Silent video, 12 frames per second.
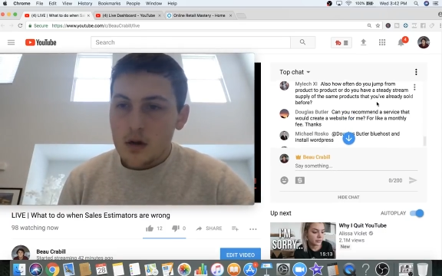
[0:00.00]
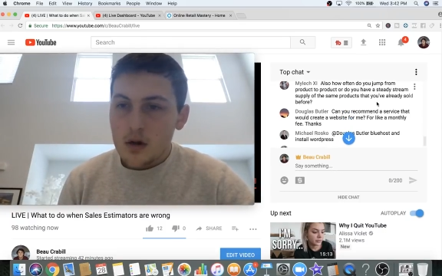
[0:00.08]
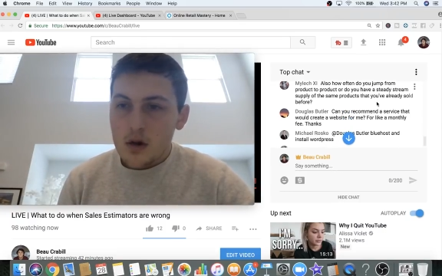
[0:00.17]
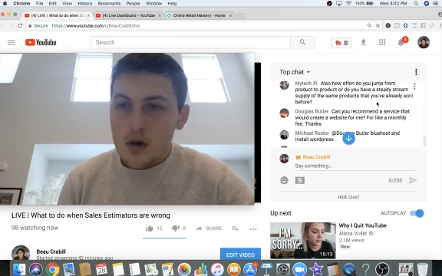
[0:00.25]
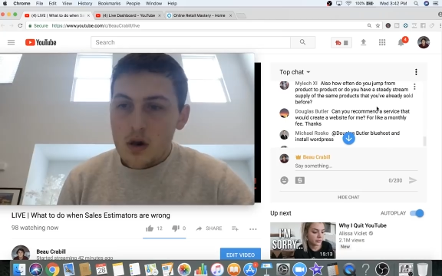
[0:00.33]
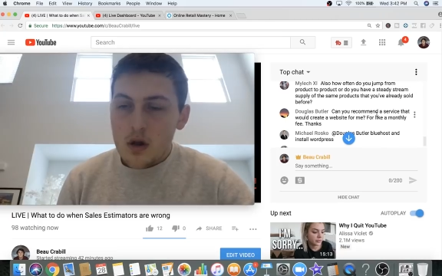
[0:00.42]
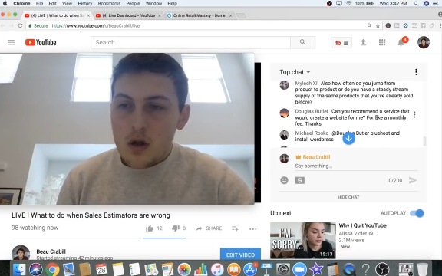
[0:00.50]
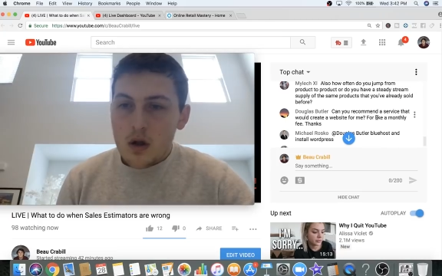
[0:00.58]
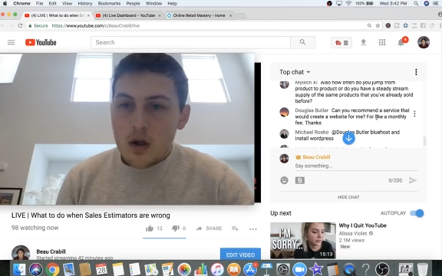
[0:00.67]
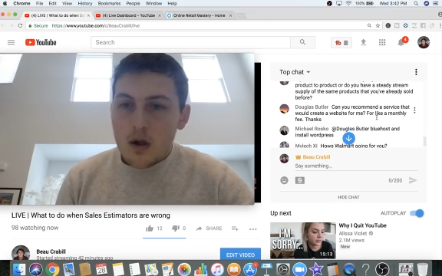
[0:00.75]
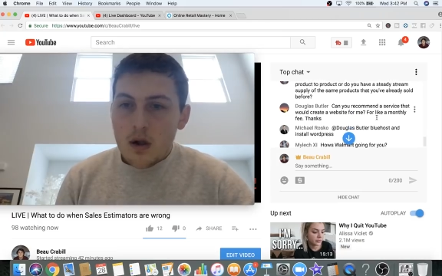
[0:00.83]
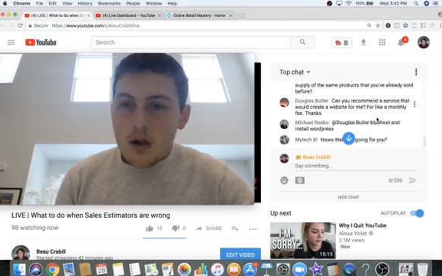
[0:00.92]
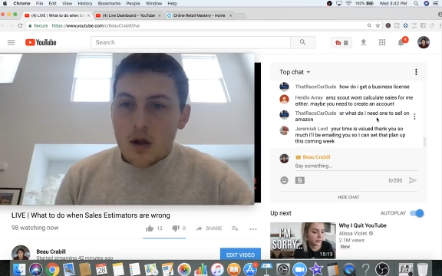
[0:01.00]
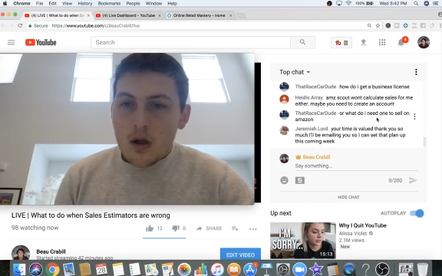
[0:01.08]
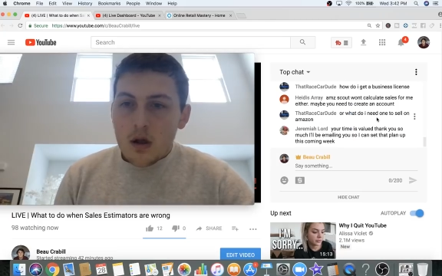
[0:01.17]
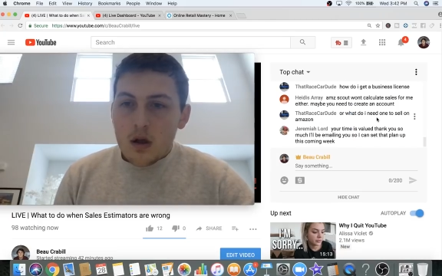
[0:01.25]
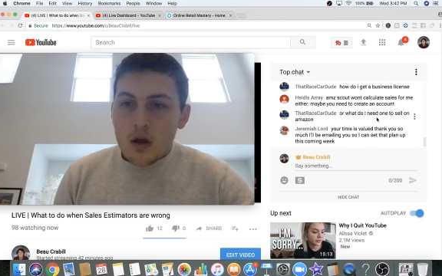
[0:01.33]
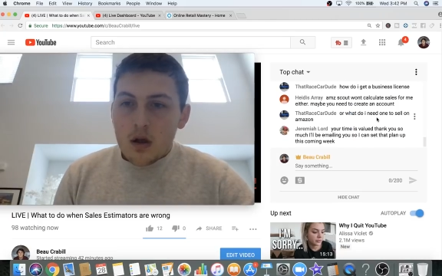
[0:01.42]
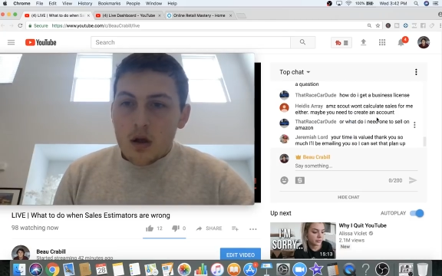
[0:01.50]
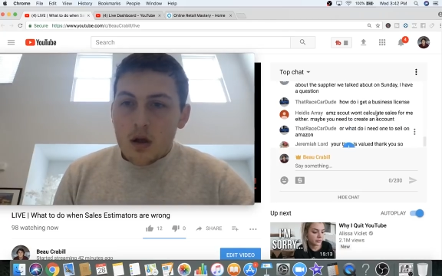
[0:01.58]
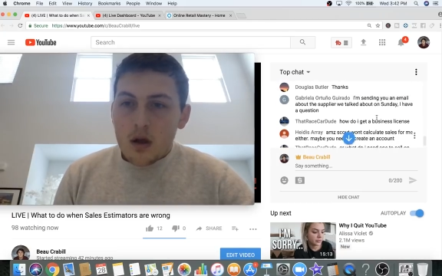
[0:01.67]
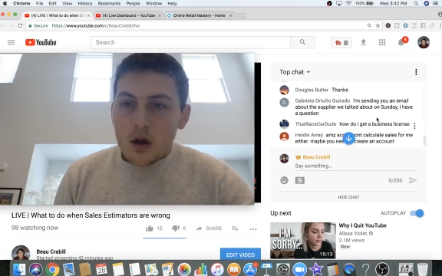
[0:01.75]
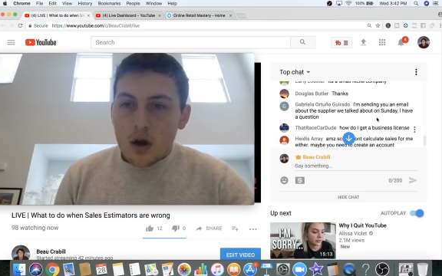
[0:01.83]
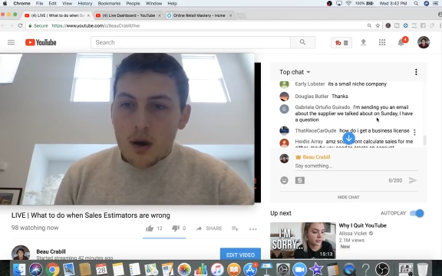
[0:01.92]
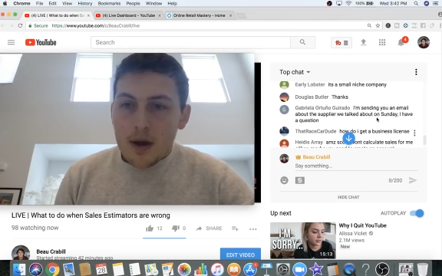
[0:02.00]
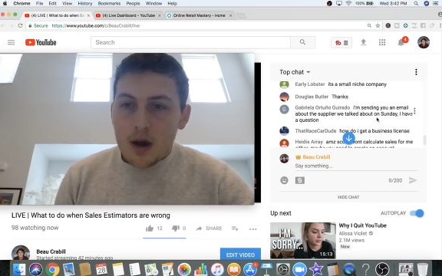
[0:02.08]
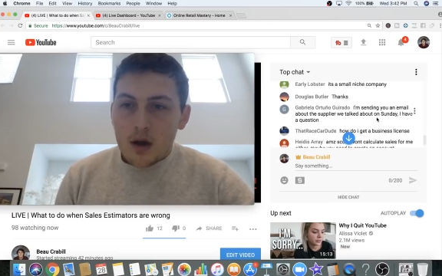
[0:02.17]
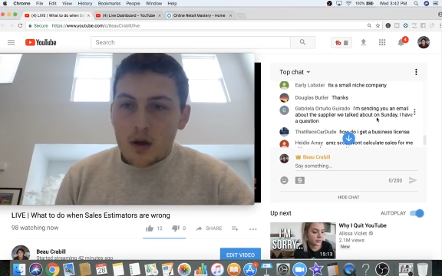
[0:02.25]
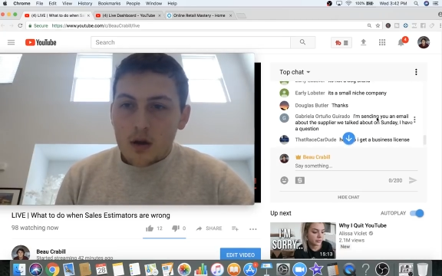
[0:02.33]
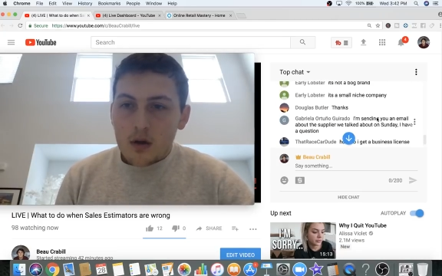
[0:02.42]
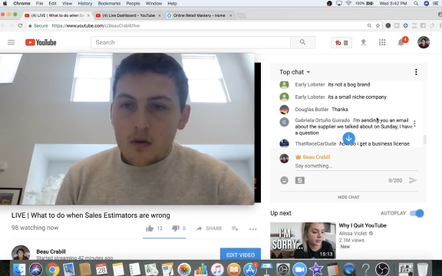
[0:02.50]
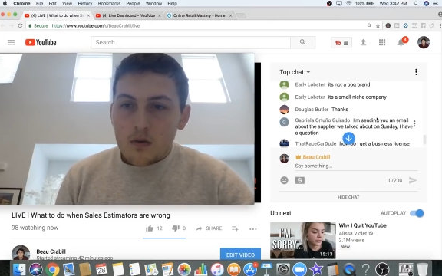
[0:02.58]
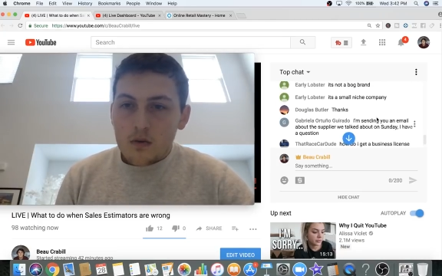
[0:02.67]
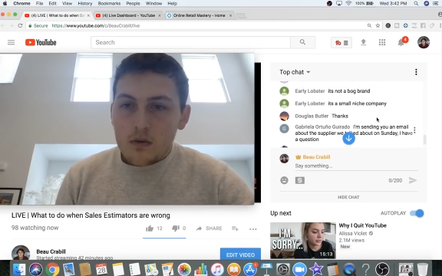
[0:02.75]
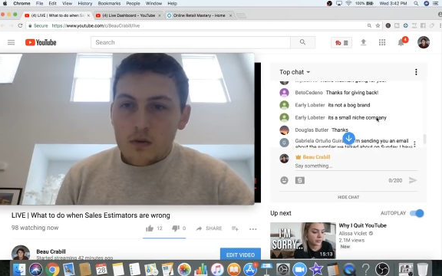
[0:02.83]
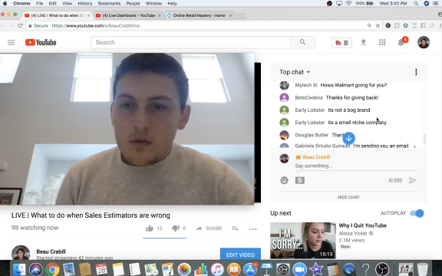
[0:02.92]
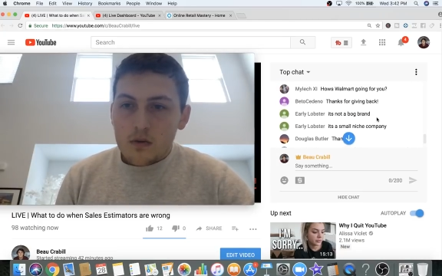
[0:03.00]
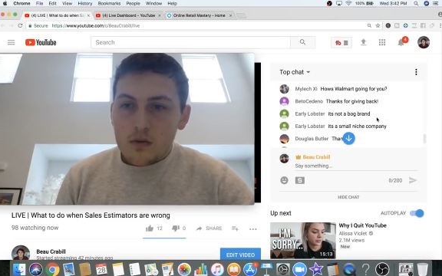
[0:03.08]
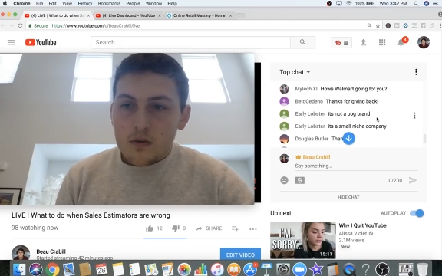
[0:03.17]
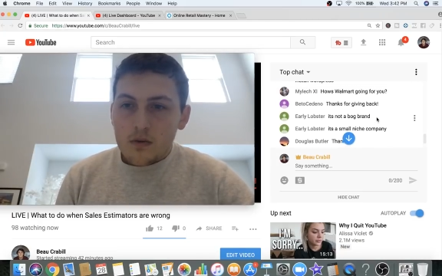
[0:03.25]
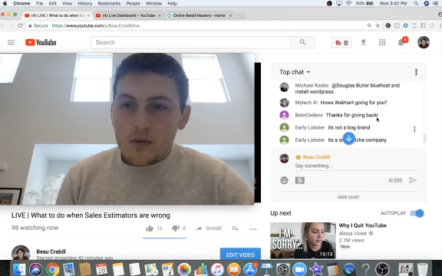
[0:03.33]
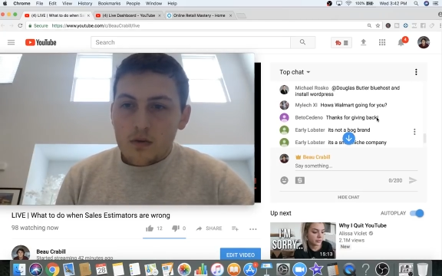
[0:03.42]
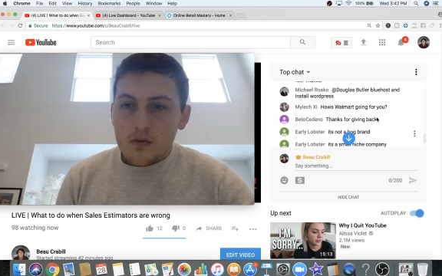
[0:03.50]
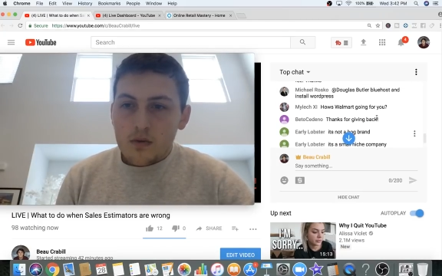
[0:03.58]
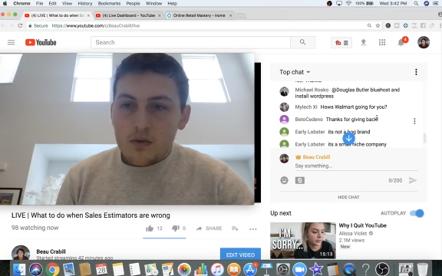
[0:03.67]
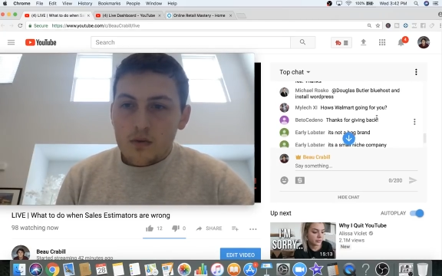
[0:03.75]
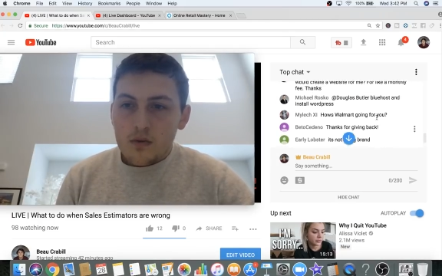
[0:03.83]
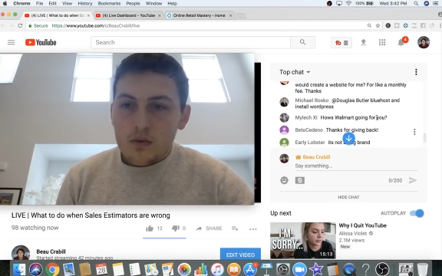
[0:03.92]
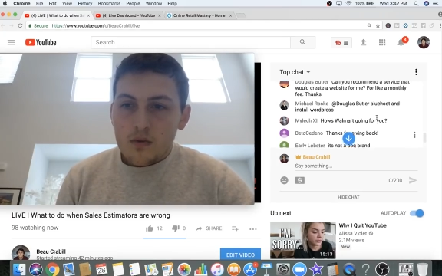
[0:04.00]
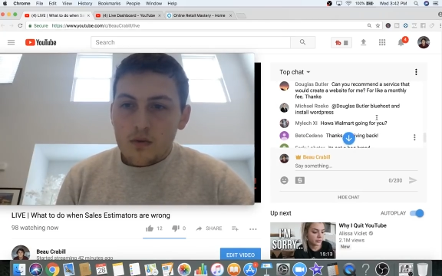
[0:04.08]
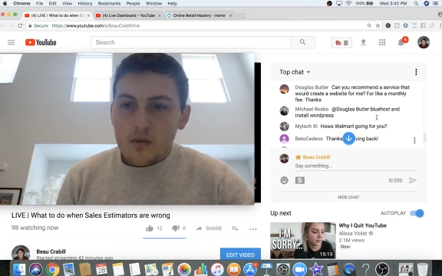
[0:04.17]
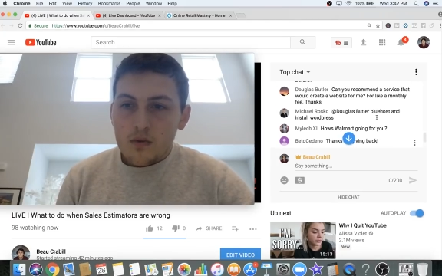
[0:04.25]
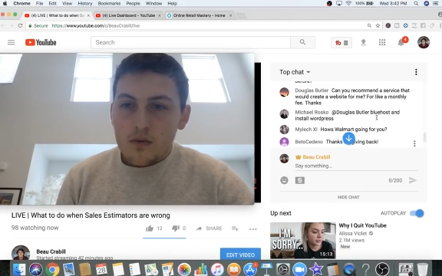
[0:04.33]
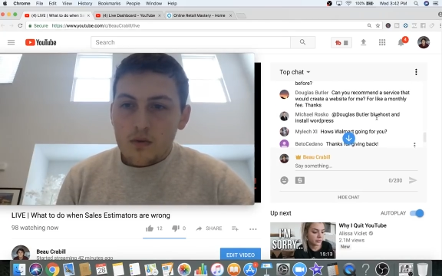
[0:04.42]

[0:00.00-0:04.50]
(no one is talking)